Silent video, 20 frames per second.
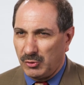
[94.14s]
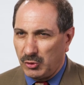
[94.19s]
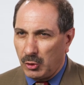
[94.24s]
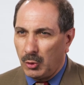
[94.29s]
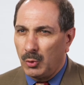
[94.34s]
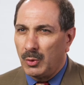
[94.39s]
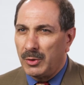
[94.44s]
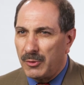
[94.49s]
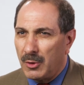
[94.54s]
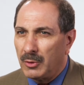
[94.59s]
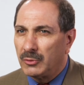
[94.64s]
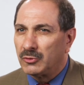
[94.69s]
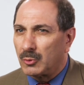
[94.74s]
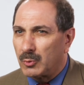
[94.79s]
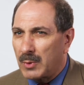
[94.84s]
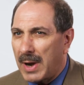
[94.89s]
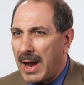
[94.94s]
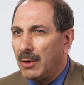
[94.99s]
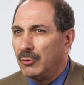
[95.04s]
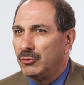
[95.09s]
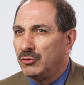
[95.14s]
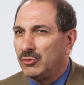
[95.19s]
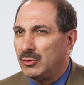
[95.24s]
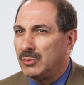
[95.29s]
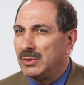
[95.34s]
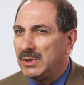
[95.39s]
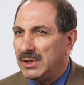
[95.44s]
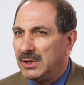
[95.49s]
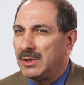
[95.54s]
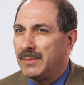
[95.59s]
You and those around
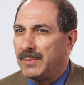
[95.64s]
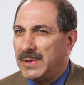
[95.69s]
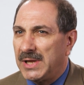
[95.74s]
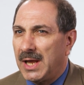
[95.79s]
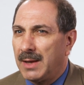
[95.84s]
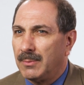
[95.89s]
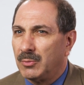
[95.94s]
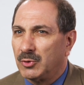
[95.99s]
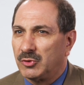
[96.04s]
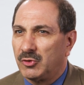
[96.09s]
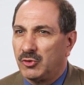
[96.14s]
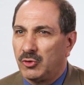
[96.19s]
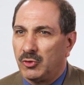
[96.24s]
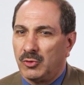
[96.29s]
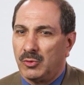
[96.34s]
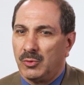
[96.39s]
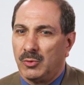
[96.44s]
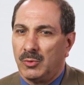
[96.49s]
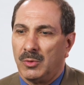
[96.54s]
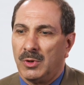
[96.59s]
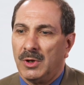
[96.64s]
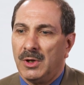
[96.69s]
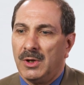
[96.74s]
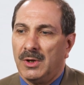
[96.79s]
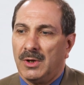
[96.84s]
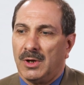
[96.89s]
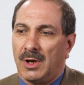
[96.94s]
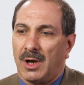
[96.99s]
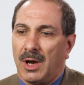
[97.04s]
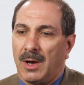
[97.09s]
you need to be able to
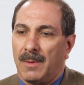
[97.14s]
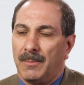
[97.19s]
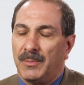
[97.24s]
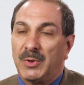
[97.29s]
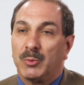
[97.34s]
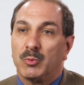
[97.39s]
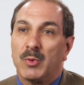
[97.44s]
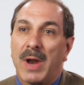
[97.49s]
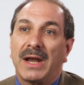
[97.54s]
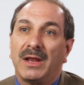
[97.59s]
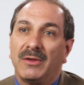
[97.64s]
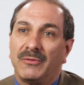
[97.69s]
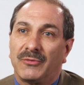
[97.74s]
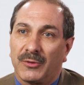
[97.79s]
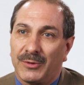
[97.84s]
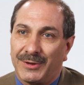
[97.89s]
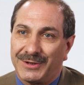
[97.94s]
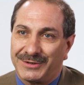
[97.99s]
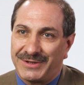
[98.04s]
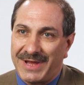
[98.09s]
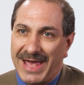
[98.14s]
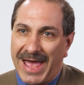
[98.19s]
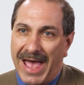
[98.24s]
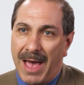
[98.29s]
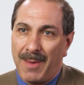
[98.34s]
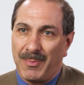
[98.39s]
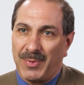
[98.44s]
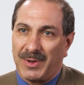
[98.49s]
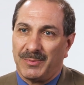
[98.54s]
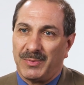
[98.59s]
um, be ready for this to
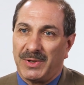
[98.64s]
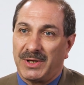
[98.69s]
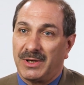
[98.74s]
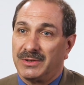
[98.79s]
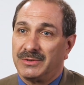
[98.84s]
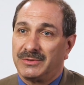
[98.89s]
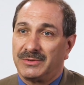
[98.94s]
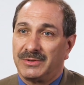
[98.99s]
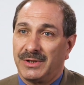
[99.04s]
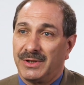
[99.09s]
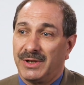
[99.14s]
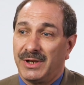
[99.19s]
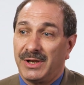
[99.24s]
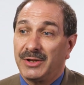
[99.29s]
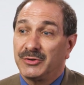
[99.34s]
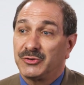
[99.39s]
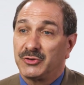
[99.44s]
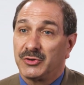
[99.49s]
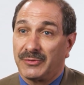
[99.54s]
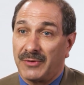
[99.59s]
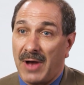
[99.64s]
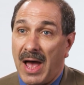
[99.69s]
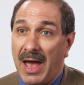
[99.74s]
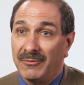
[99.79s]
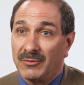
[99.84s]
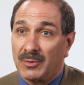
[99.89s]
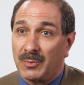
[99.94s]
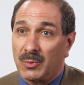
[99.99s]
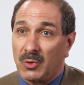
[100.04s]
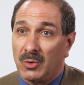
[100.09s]
happen because it is
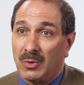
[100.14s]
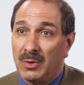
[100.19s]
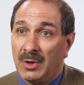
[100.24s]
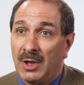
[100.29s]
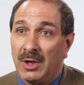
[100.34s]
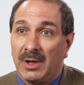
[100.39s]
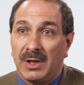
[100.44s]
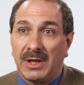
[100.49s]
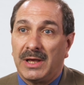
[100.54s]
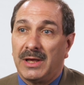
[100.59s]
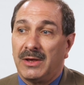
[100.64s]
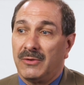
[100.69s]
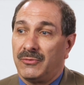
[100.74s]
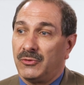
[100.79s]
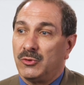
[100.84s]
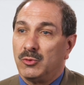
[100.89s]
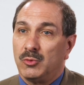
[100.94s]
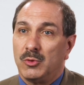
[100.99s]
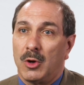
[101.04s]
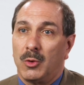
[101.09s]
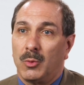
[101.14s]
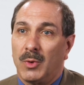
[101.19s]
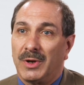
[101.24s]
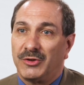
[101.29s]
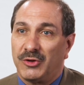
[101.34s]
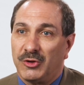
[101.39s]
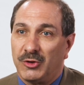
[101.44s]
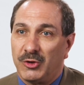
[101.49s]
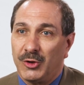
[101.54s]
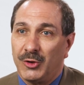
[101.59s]
survivable if you know
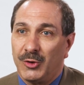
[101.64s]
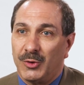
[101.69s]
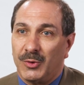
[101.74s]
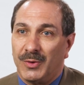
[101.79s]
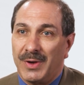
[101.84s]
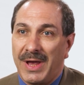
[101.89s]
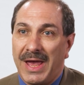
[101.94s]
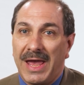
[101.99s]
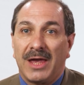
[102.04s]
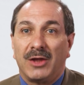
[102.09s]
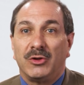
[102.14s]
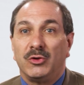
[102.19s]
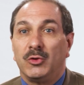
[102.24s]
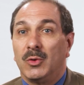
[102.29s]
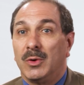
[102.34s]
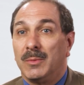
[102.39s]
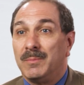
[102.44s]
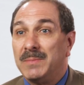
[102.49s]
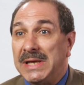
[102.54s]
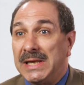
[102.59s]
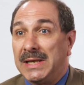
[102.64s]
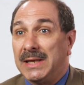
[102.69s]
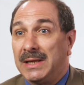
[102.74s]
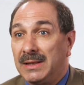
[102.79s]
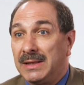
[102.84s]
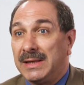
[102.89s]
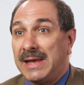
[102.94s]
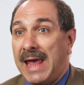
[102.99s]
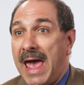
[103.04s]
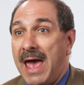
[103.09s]
what to do and you
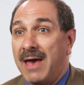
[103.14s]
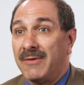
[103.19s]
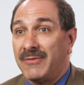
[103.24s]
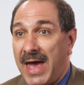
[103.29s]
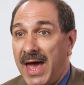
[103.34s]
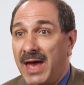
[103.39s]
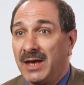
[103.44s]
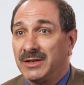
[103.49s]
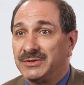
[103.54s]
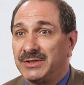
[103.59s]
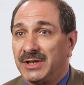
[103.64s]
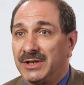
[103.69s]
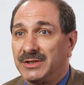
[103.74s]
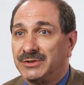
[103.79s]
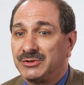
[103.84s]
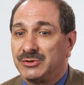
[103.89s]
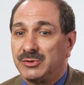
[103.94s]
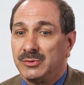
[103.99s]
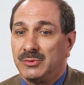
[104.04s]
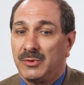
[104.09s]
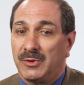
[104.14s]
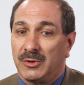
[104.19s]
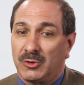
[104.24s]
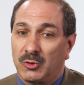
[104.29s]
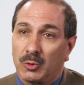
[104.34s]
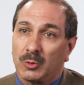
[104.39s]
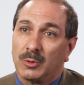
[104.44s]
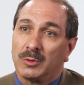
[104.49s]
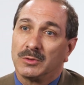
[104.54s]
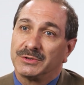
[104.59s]
immediately have access to the
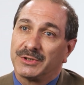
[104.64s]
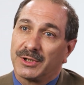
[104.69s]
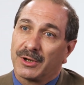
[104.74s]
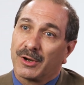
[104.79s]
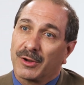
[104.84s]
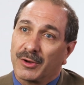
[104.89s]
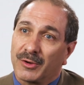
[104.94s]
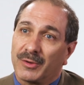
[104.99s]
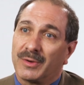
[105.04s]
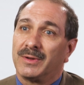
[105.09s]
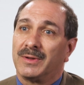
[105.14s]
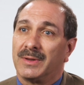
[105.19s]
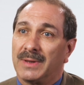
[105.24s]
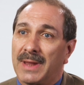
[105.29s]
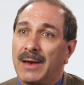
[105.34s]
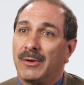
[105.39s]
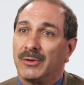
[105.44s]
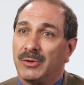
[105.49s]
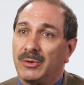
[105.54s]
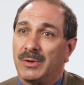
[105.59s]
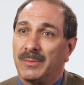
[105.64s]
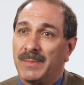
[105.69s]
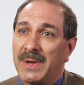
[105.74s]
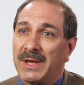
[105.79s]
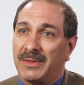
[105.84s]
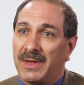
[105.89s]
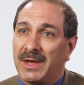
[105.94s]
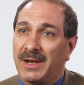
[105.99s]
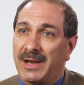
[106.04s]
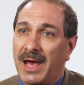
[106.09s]
tools that are going to allow allow you to
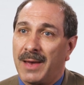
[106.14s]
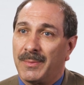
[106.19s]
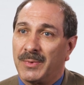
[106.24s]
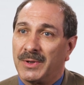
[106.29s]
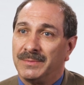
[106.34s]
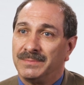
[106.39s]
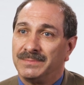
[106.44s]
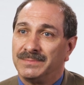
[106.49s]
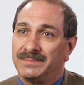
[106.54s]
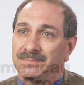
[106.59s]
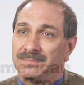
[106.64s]
make that happen.